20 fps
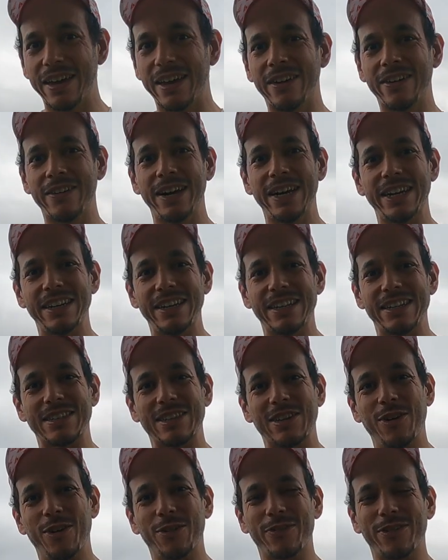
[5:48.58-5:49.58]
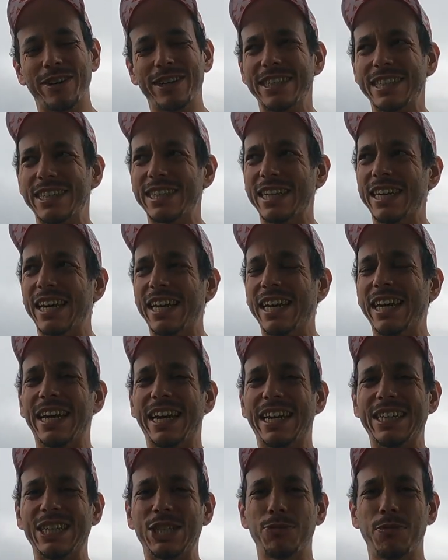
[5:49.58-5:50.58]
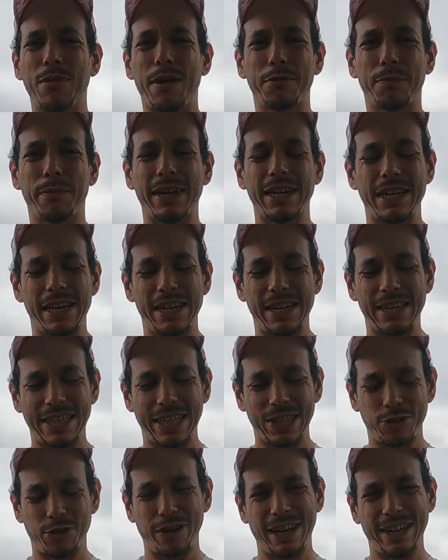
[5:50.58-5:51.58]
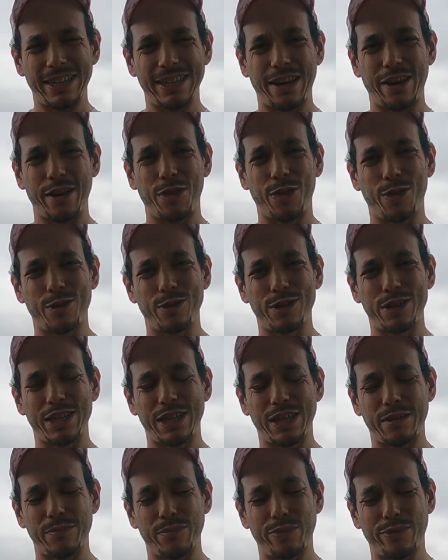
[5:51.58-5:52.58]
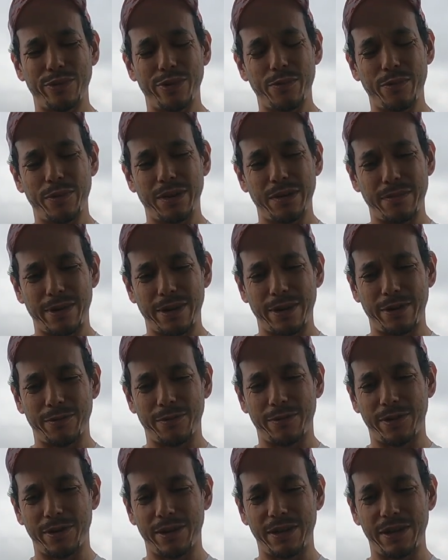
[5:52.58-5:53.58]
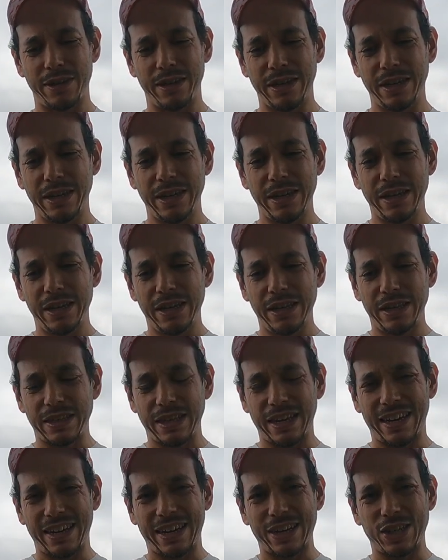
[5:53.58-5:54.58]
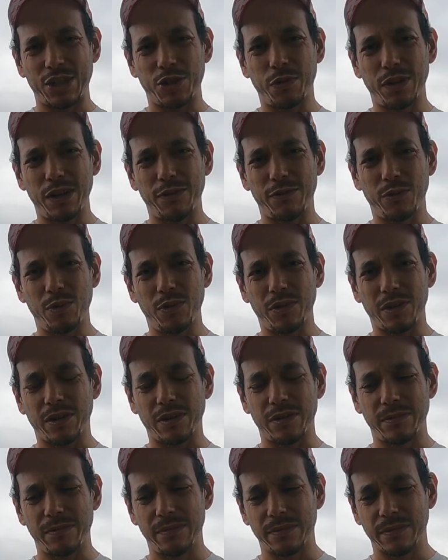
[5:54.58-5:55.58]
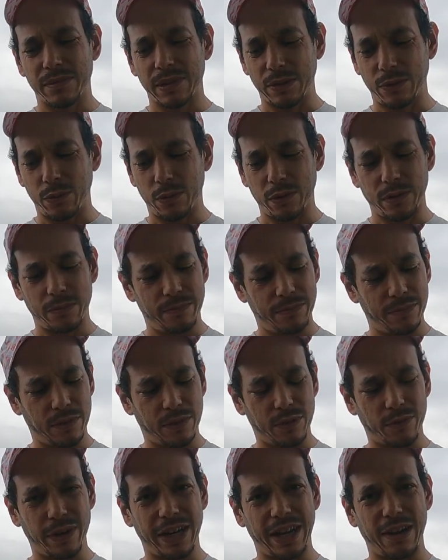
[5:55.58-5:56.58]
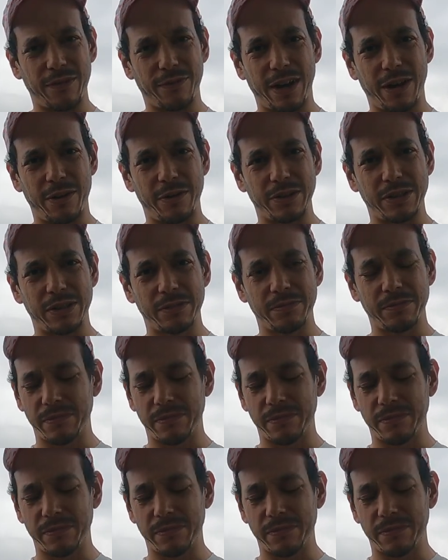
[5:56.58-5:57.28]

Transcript: All right, it is Long Run Sunday. I swapped my days. Yesterday I did a 13.1 mile run. Today I got 24, or 3.5 hours.